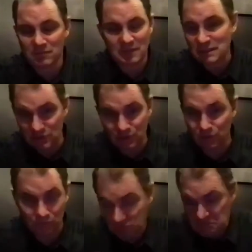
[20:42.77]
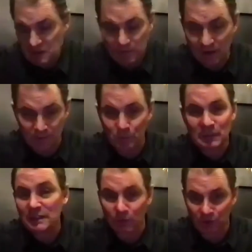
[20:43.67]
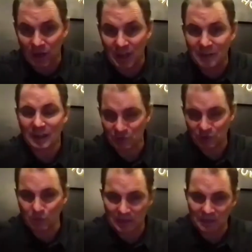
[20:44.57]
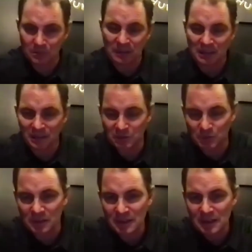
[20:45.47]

is true, doesn't matter if you believe it or not, not you, but anybody else, but